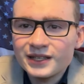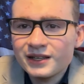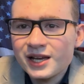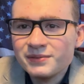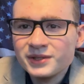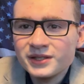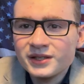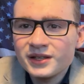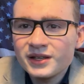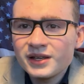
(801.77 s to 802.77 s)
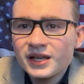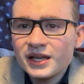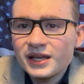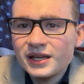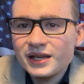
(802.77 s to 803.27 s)
I mean,
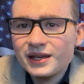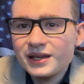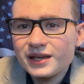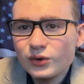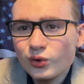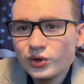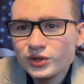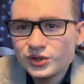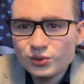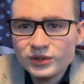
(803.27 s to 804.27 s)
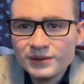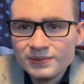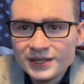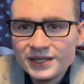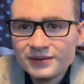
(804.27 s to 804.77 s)
in order to
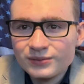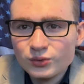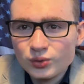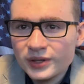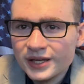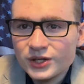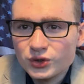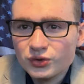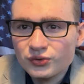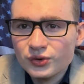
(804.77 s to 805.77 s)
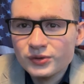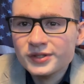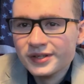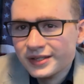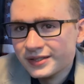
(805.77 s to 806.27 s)
compete with Android
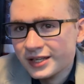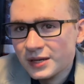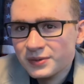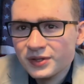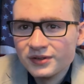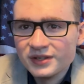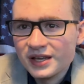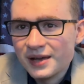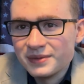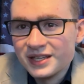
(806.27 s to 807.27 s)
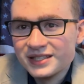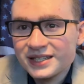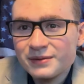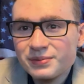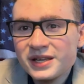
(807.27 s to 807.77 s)
phones like Samsung, it's
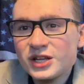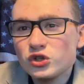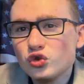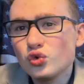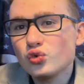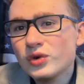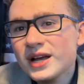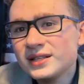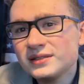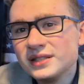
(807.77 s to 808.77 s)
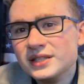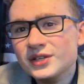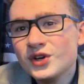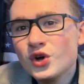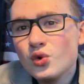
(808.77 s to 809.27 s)
competing
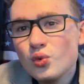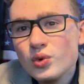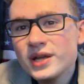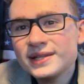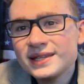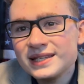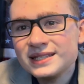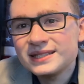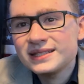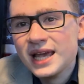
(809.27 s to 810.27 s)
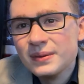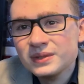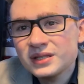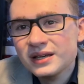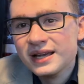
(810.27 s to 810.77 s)
directly with the
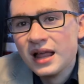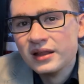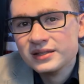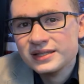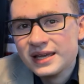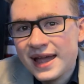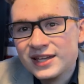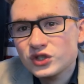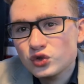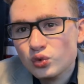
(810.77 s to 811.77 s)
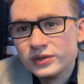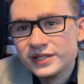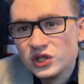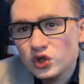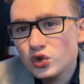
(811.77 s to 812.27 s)
Samsung Galaxy
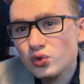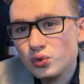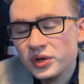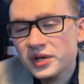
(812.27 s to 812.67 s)
S22.